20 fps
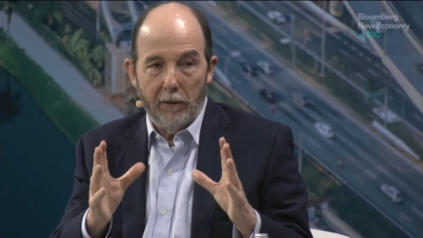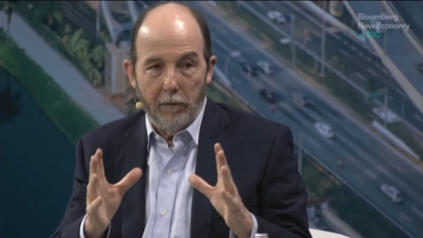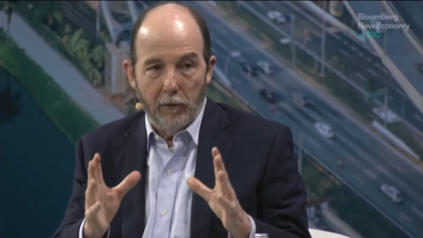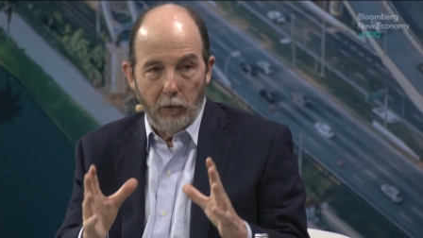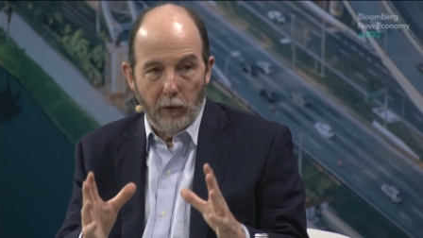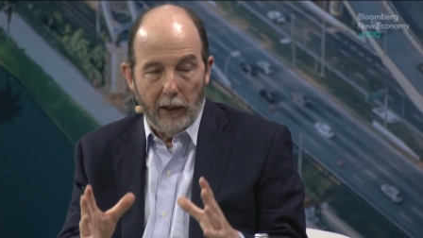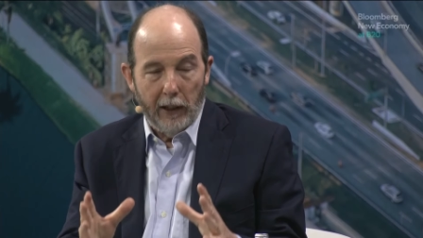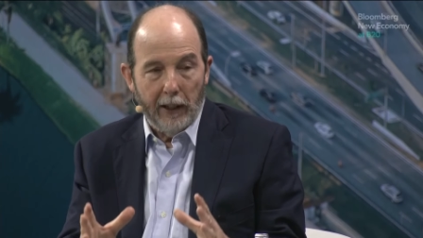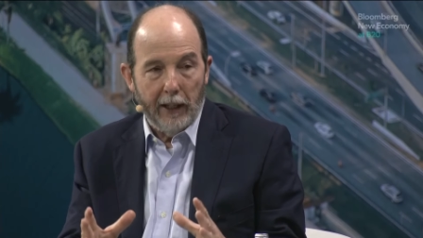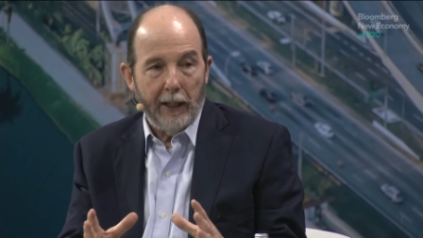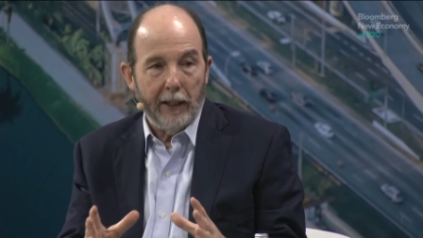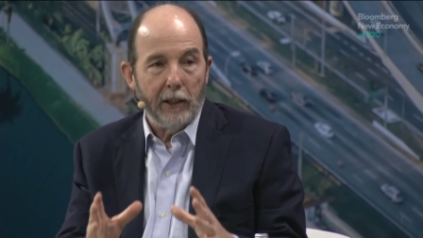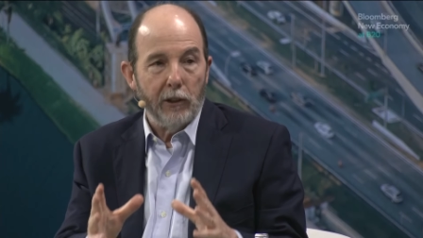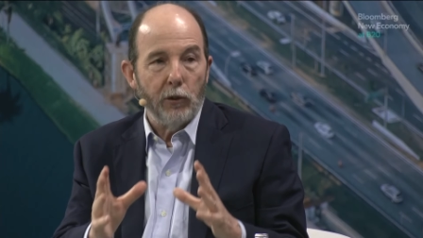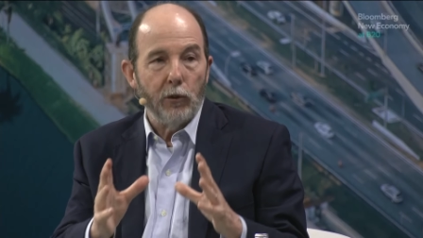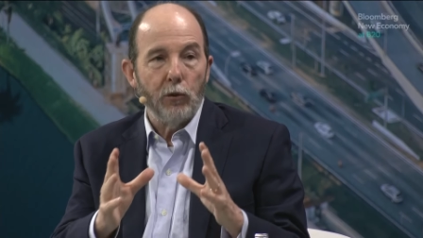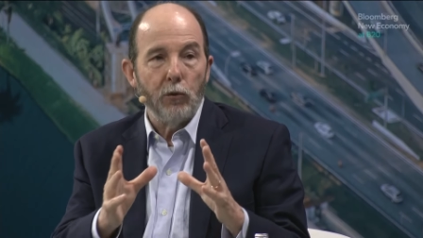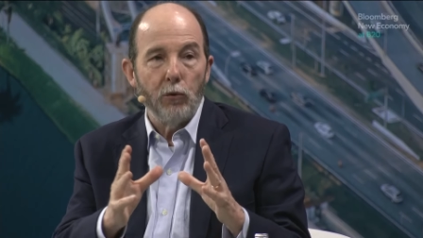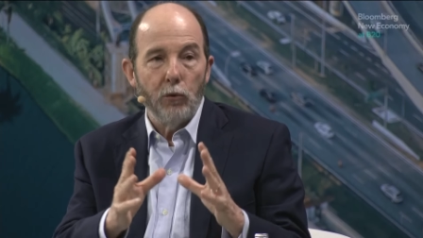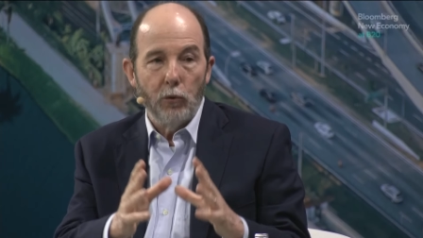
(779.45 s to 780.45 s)
relates
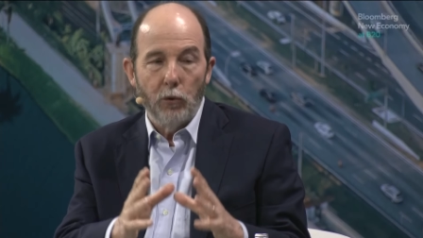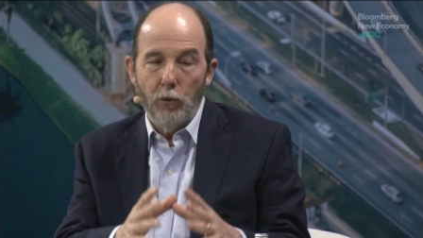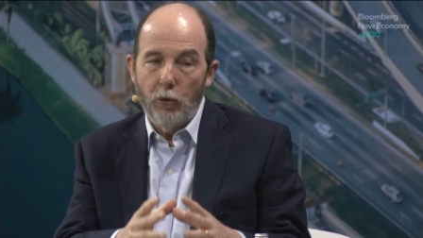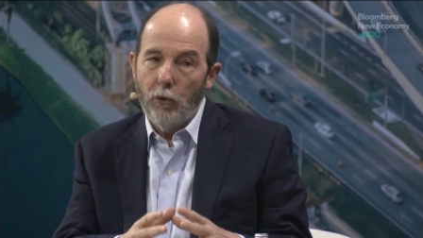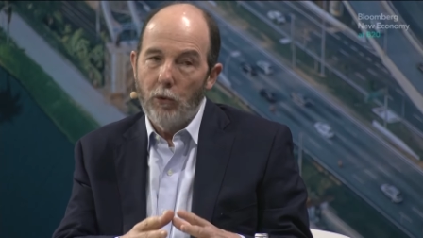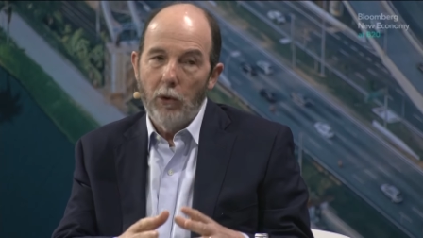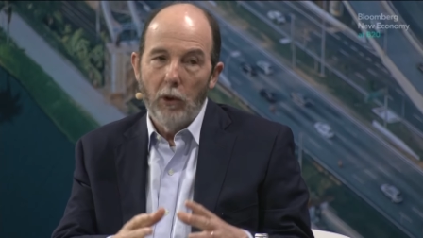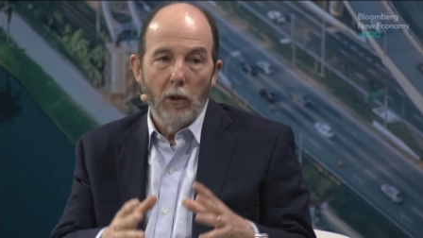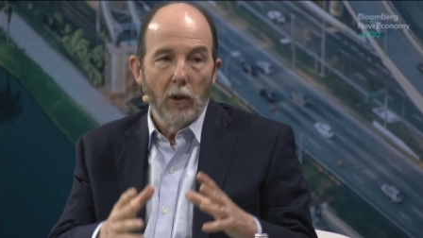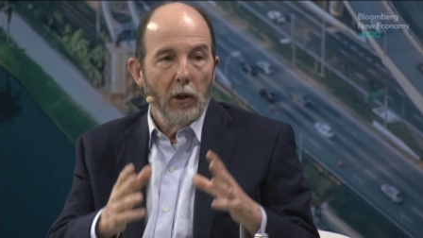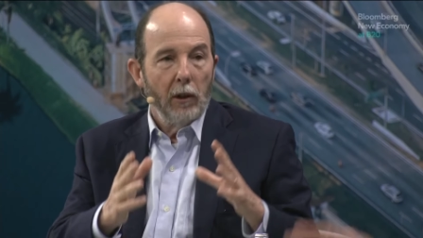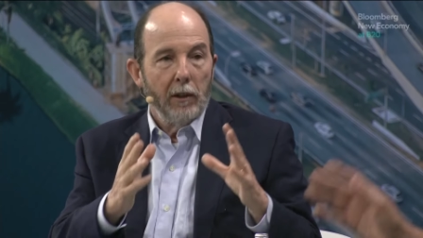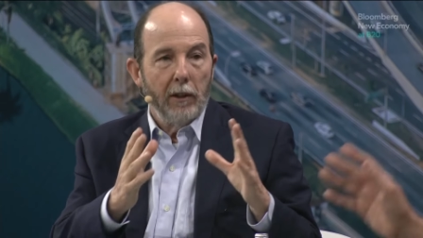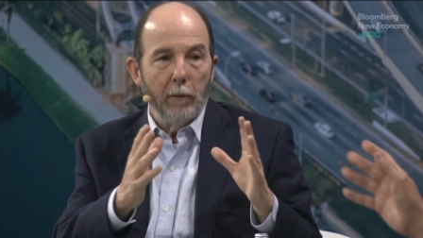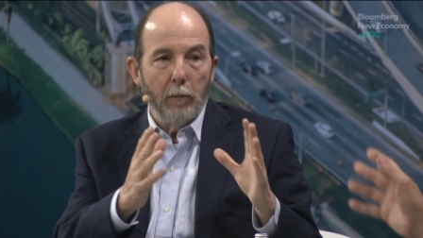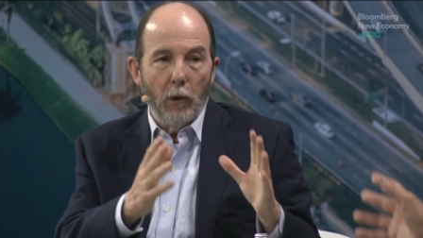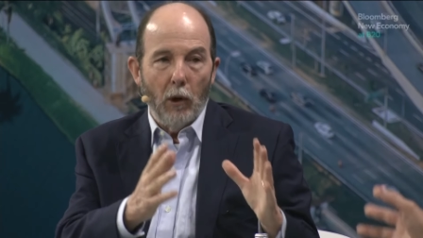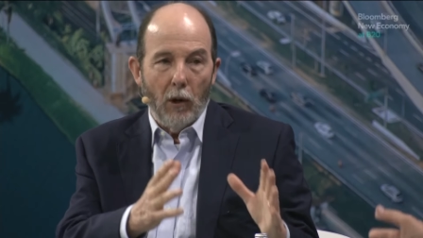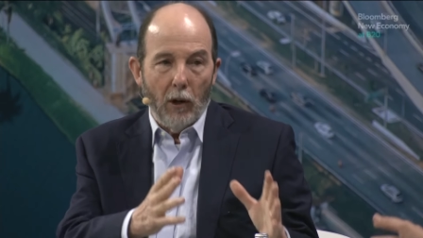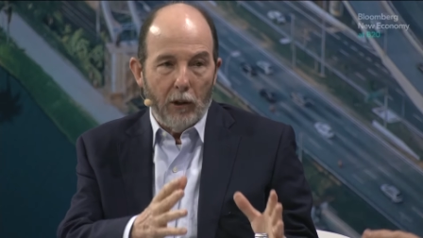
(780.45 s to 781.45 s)
to
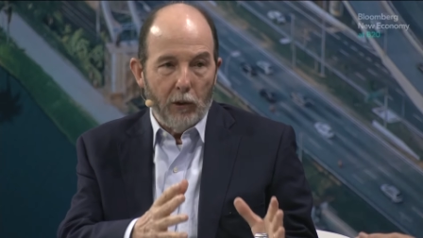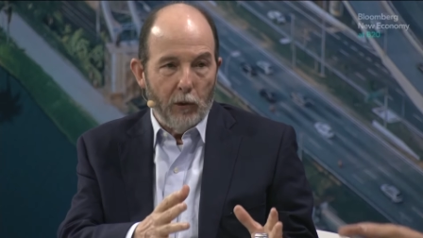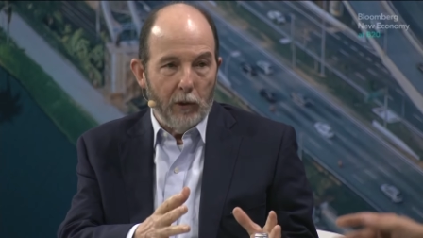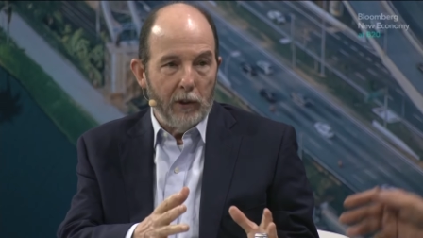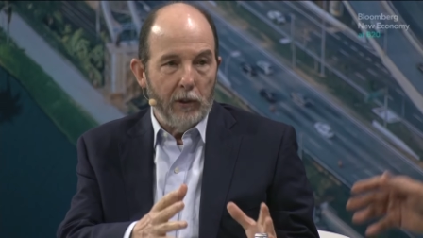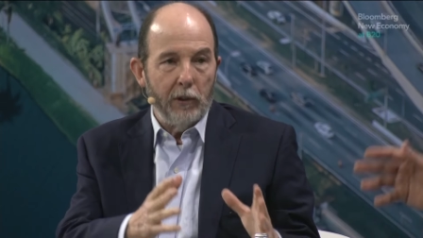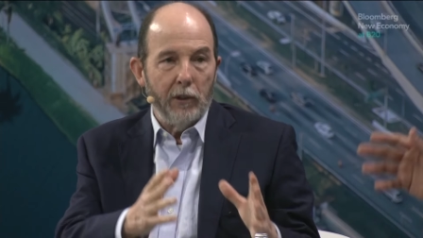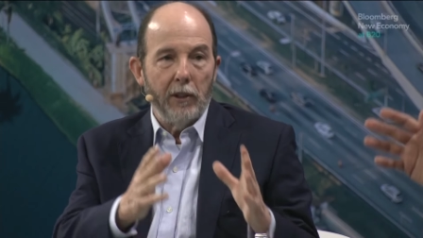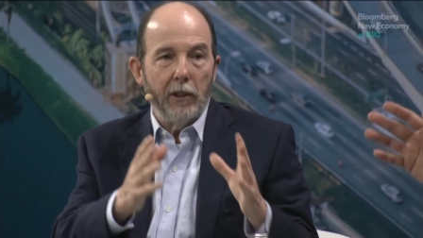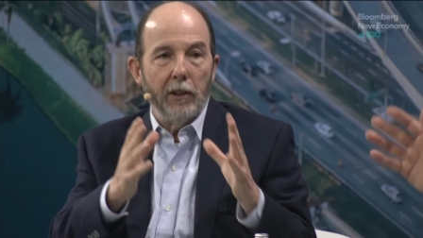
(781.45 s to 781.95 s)
democracy,